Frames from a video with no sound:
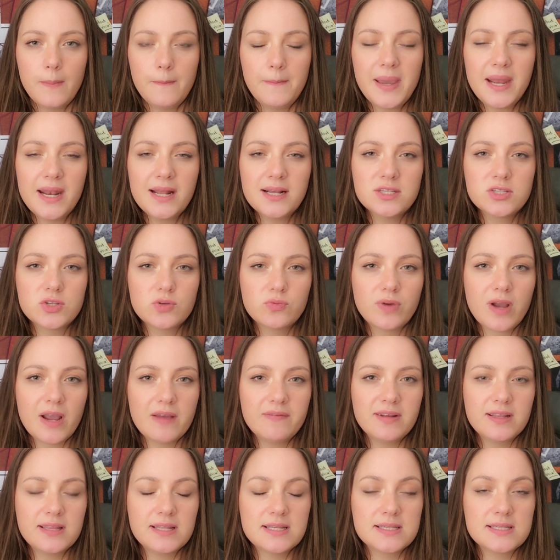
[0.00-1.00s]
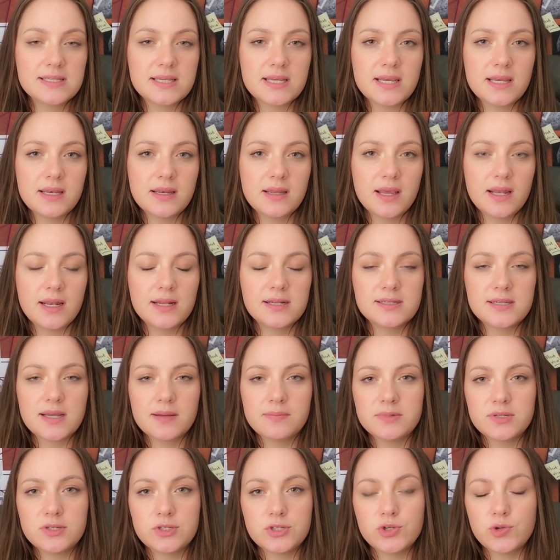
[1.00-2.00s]
Medics arrived at the scene and
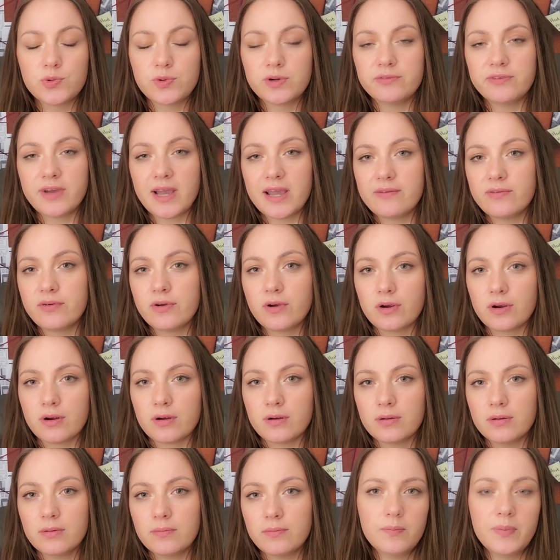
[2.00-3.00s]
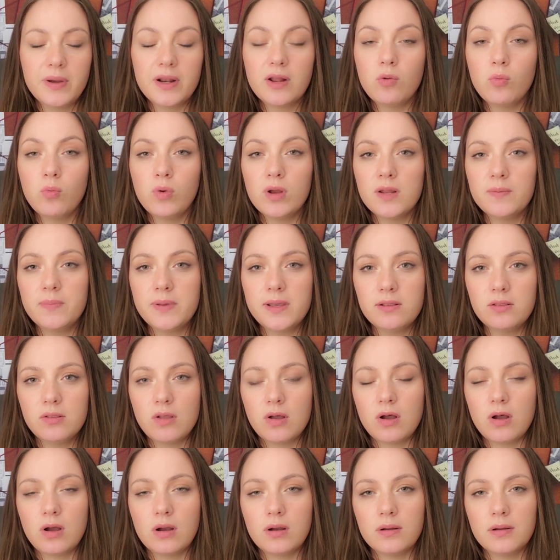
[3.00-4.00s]
attempted to revive her, but it wouldn't be
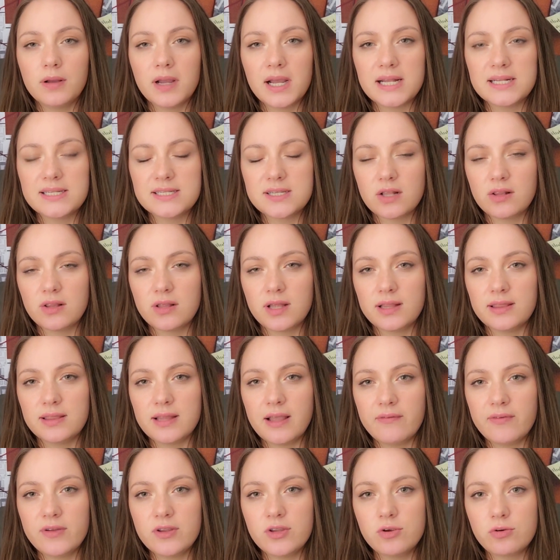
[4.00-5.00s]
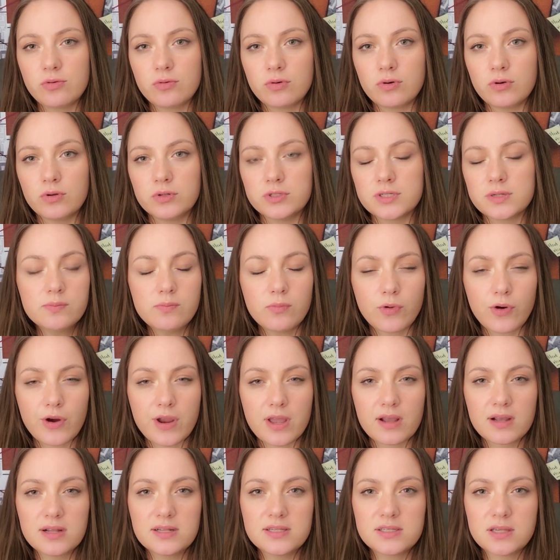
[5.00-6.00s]
long until 11-year-old
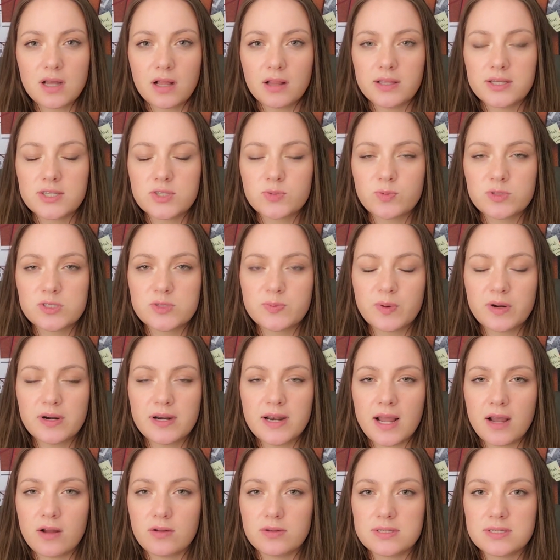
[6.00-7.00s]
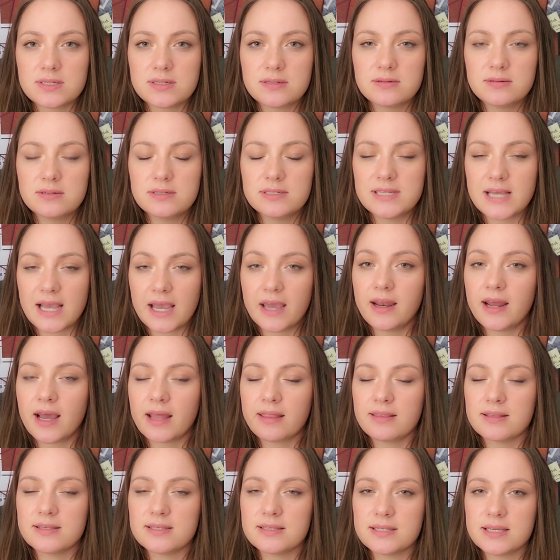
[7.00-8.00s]
Maria Gonzalez was pronounced dead
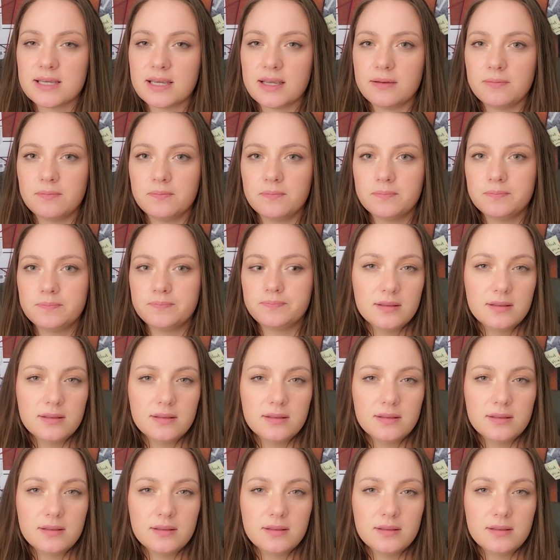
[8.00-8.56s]
at the scene.